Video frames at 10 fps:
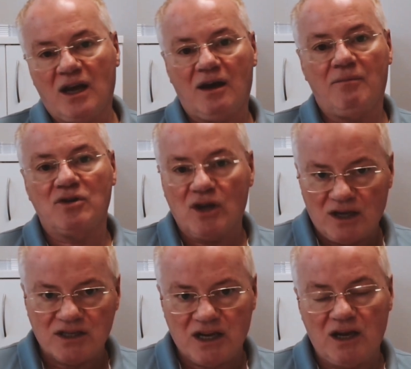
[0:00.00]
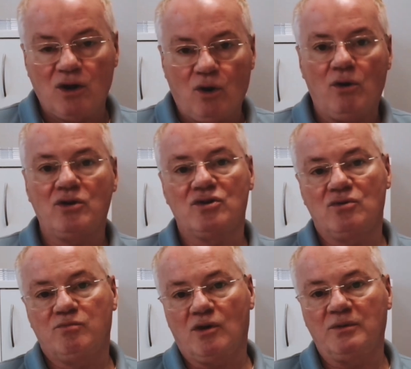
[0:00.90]
I say go to
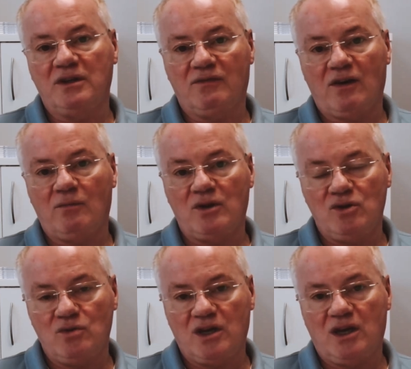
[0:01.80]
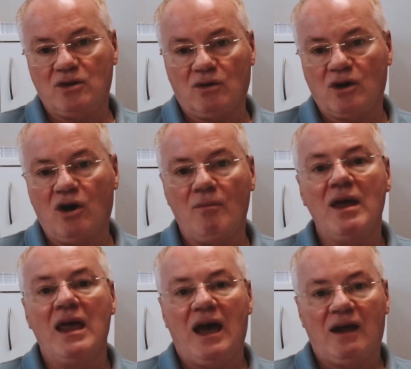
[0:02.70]
propertydevelopmentuk.com
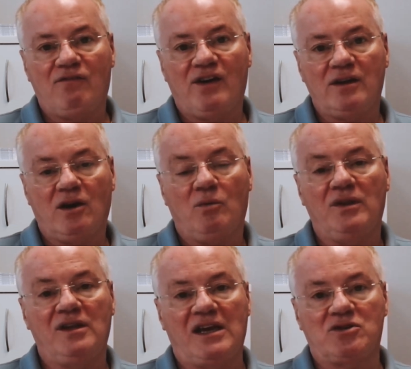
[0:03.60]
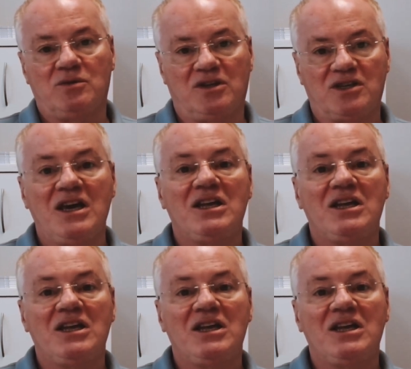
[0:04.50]
and find out when the next one is.